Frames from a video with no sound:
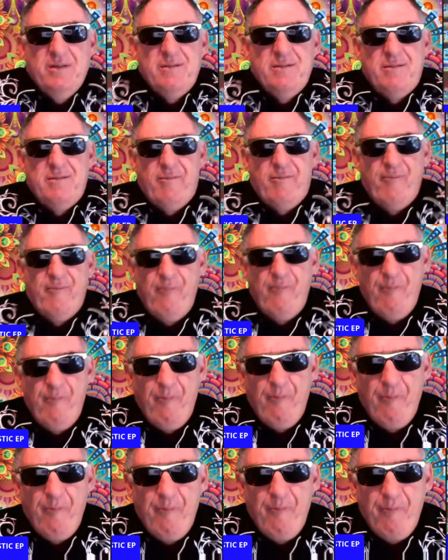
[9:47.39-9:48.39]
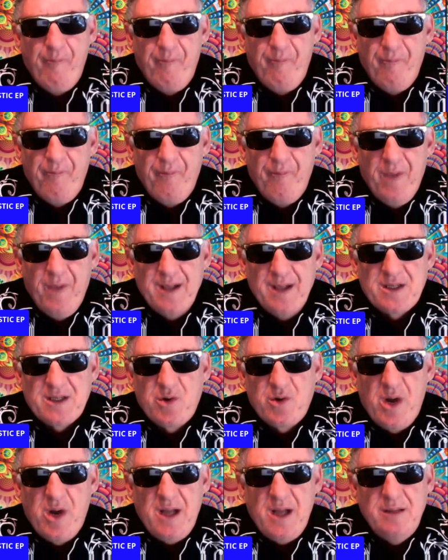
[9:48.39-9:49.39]
They're metal. That's
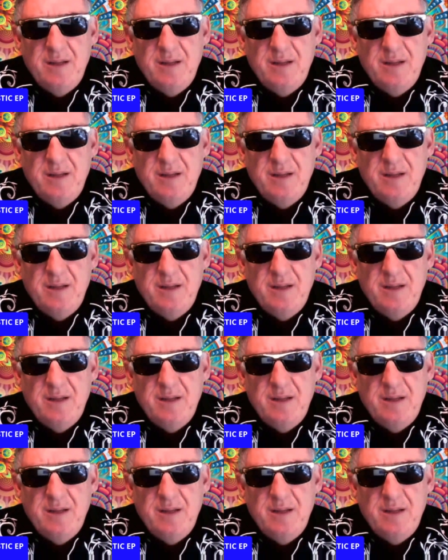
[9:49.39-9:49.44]
great.